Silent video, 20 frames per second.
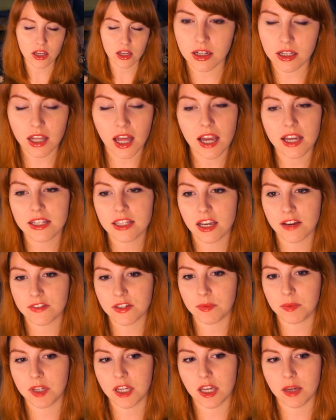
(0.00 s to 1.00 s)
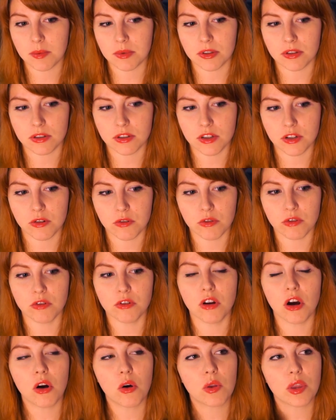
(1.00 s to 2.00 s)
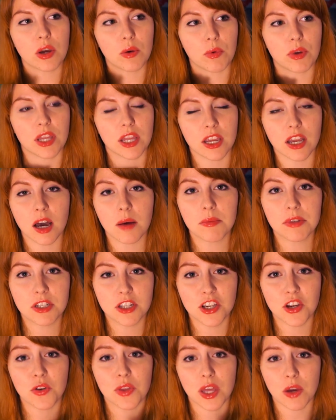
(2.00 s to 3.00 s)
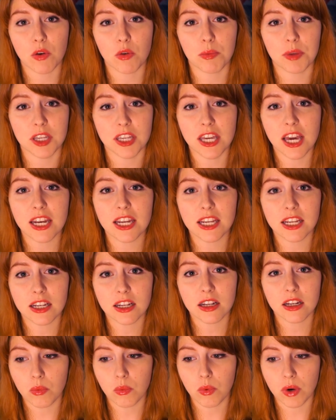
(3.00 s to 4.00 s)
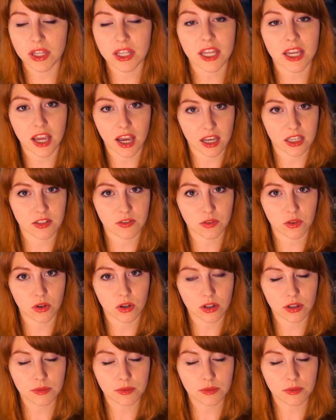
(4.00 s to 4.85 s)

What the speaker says: Clients have to be able to know that when they come to you, they will be getting what they ask for.